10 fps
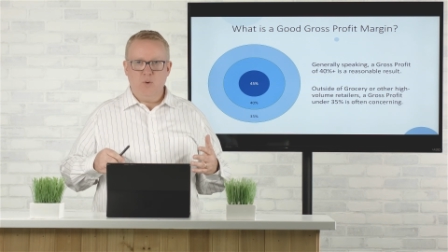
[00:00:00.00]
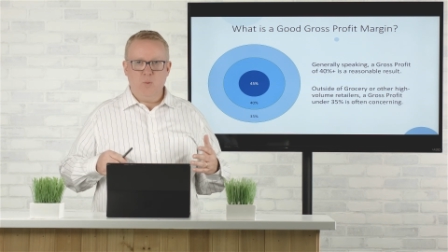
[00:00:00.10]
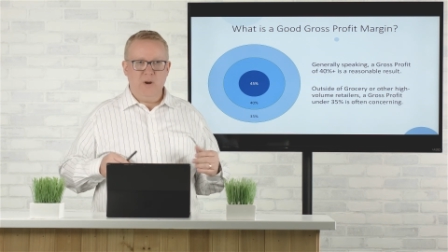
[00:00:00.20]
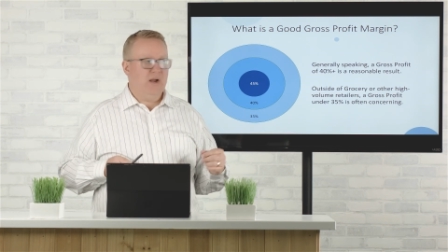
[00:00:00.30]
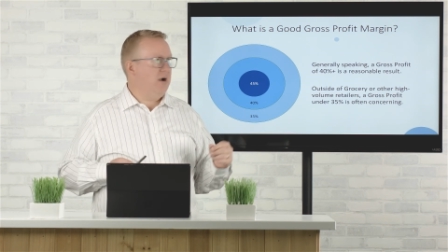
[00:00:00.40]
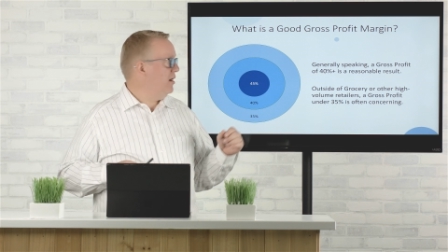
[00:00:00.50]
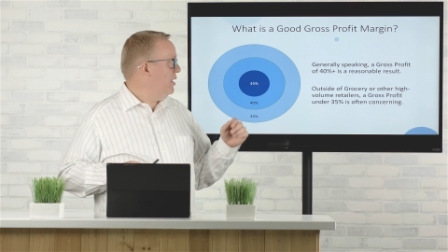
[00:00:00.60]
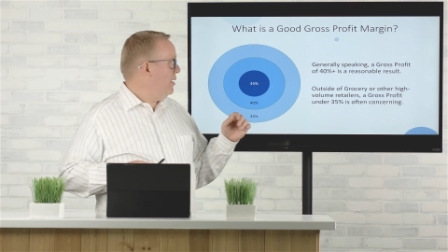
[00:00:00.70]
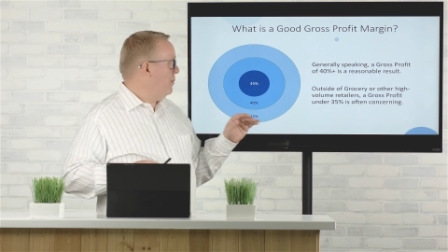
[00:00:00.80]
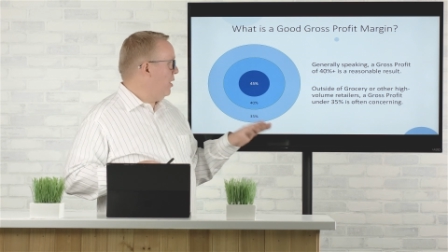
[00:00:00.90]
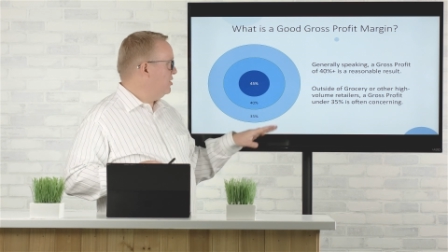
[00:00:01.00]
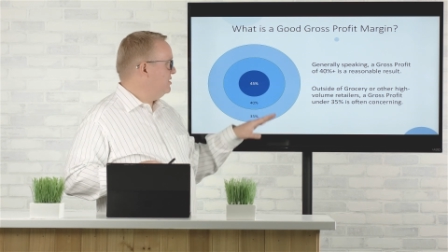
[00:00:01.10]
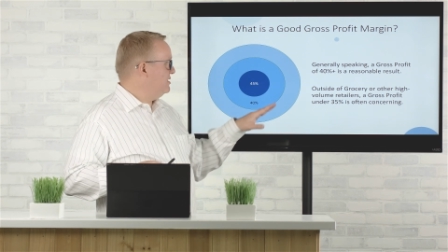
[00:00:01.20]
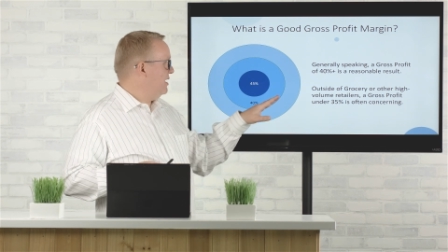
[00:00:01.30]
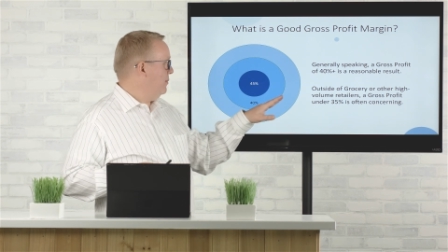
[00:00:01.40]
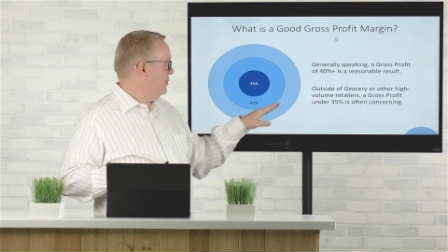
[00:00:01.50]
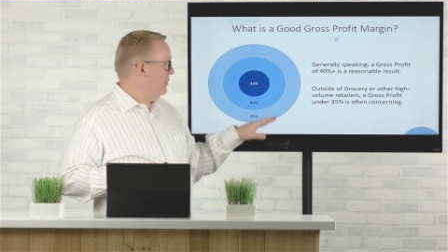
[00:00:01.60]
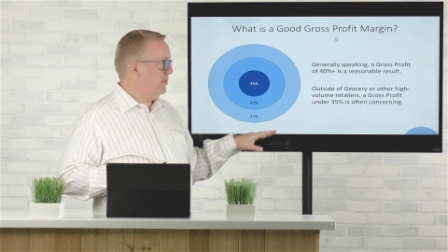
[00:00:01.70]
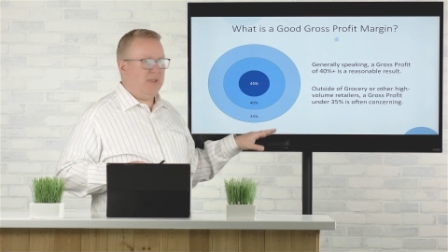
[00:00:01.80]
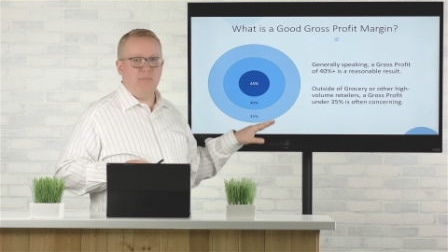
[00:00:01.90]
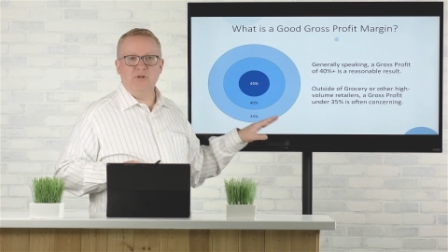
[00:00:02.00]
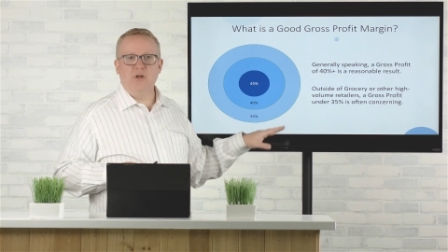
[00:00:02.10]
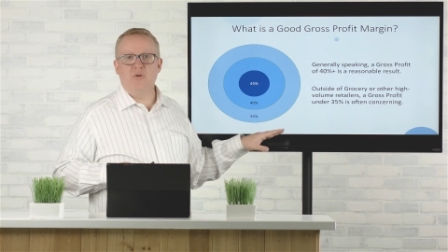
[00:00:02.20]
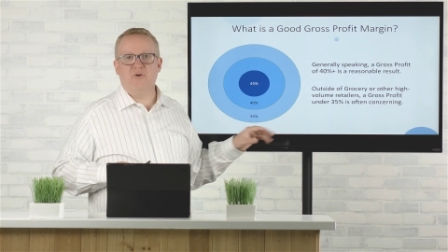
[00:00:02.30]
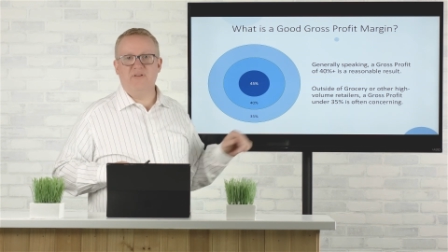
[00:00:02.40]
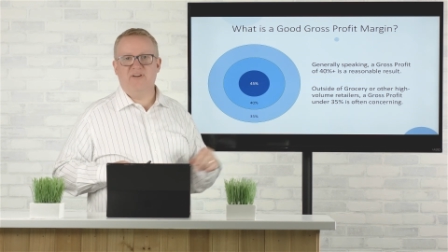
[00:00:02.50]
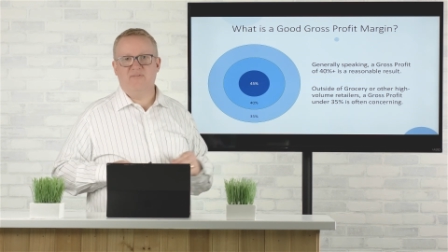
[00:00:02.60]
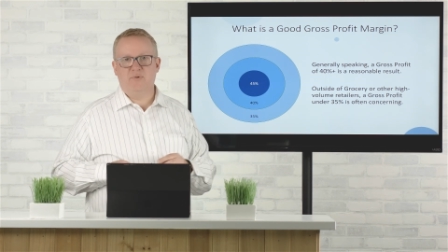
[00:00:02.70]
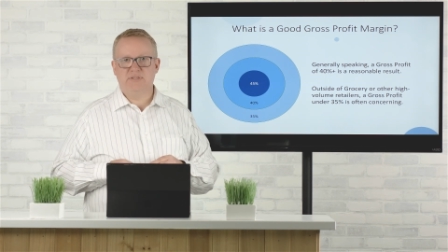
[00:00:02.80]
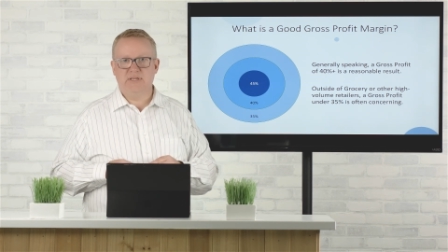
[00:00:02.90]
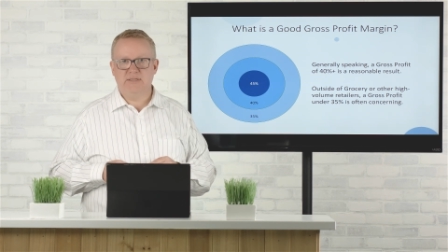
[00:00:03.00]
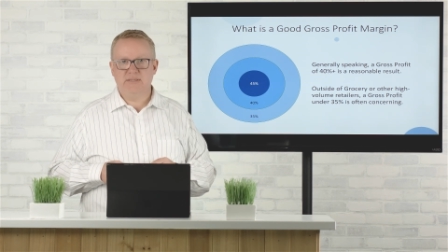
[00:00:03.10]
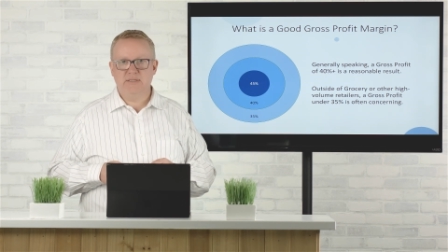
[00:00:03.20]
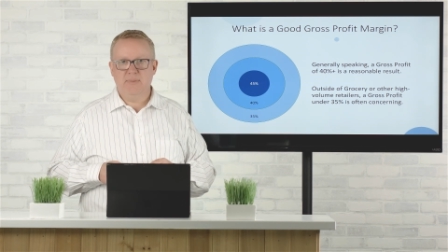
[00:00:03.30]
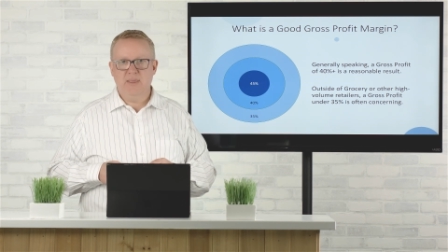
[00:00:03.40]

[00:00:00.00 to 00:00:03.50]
where margins can be below 35%.